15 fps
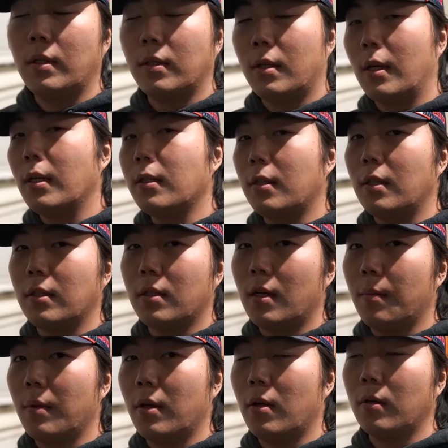his cousin is
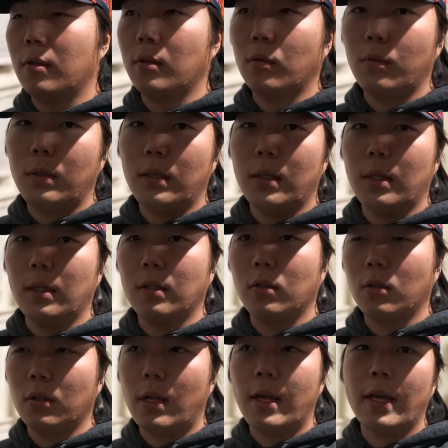coming here this weekend
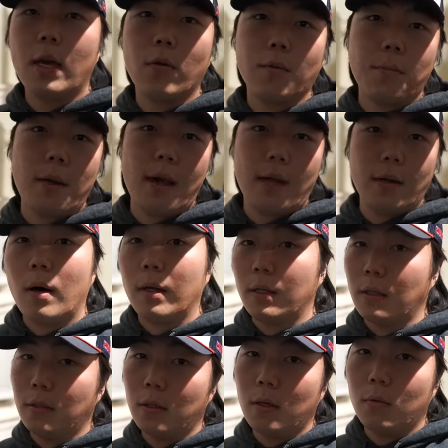just to hang out with Matt. While
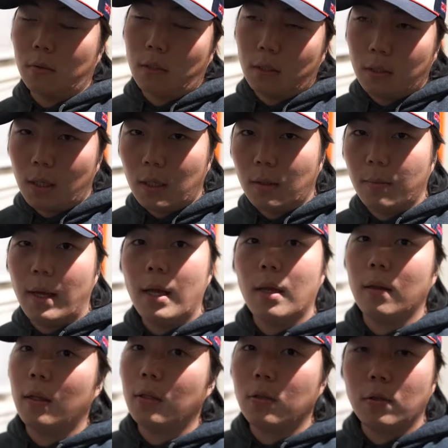he's here, we're going to tell him, hey,
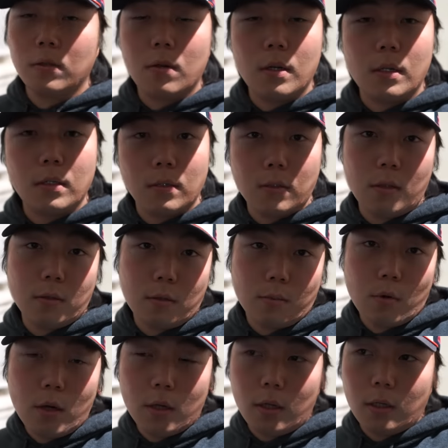let's just go ahead and install some
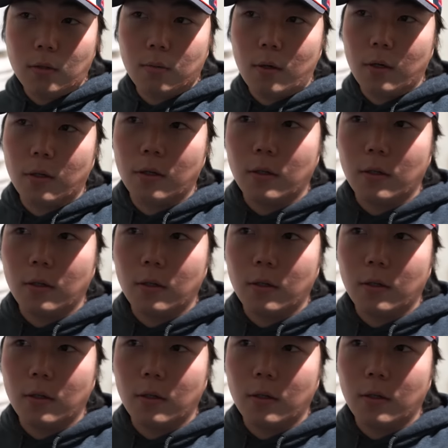rock lights while you're